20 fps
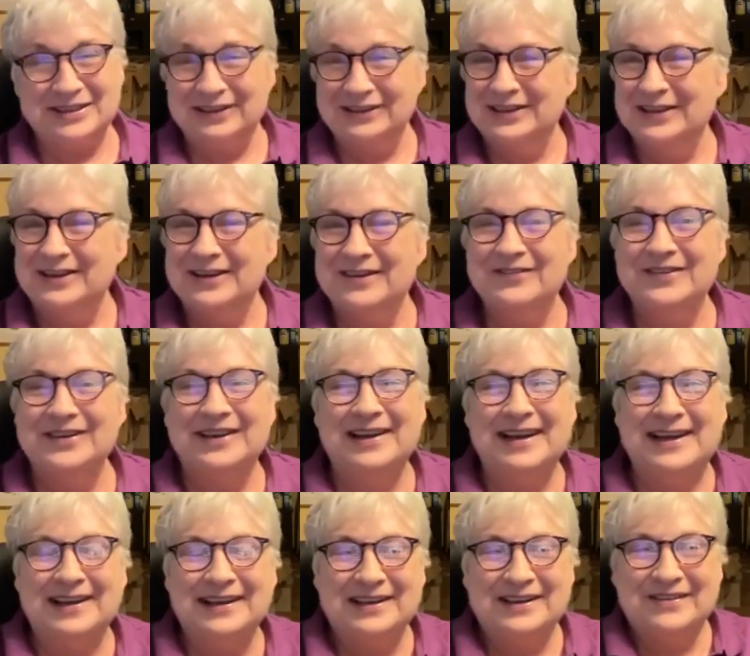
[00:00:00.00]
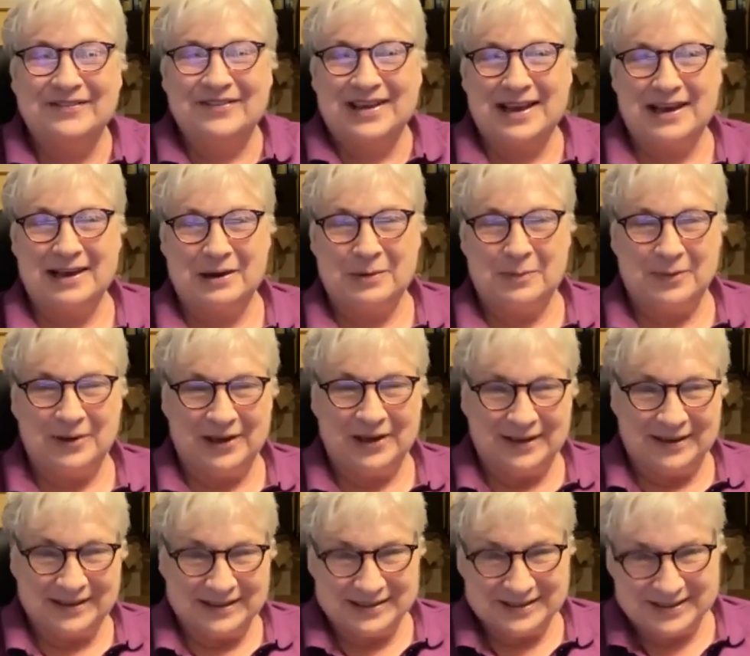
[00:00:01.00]
a live and let live kind of
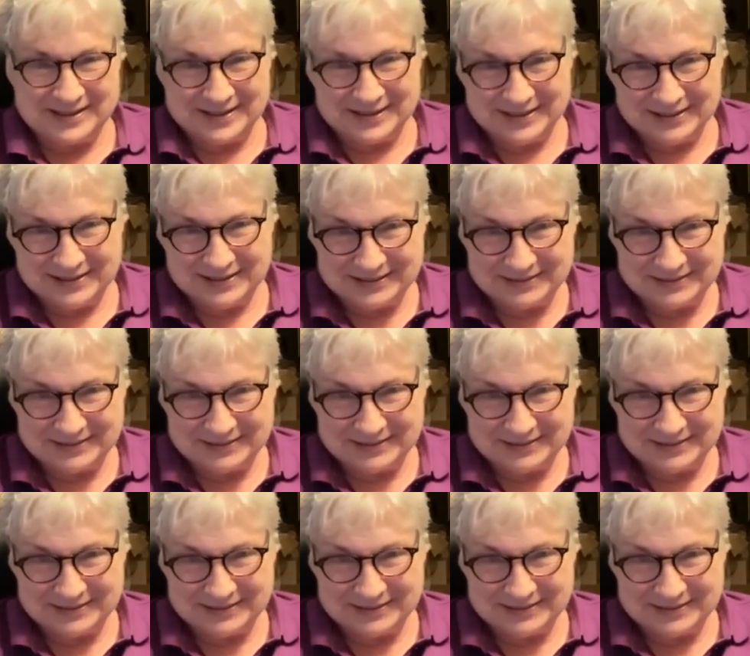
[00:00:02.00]
place.